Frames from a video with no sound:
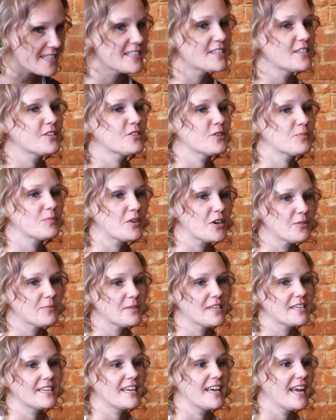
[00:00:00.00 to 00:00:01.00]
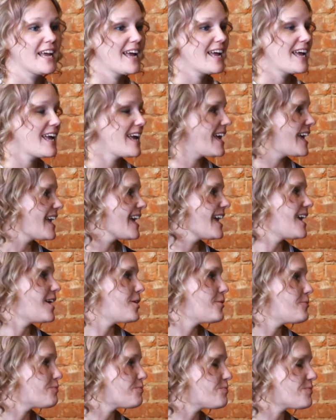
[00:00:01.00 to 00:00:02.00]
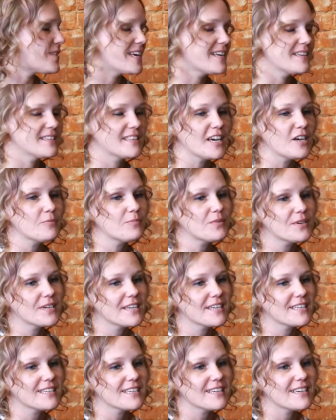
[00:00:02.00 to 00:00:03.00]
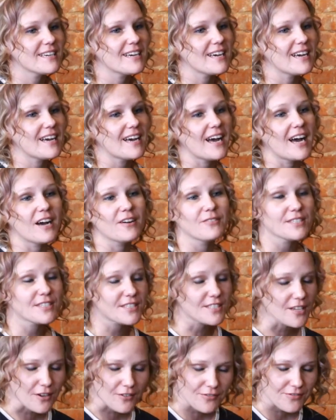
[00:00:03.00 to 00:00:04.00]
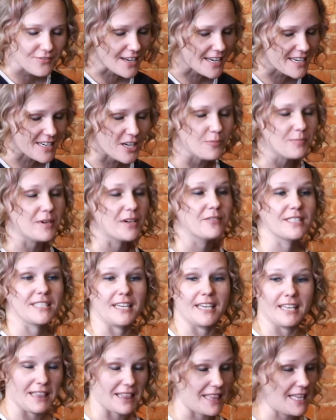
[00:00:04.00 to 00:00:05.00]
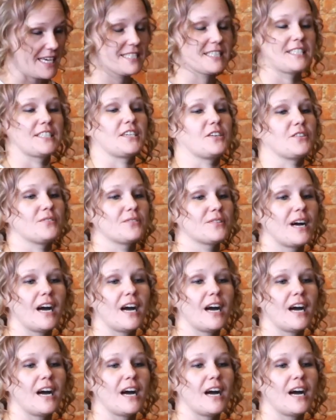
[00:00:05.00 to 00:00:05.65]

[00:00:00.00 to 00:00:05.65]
into your apartment. your door is like and at that Solid. point, I was so fed up. I was like, let's go.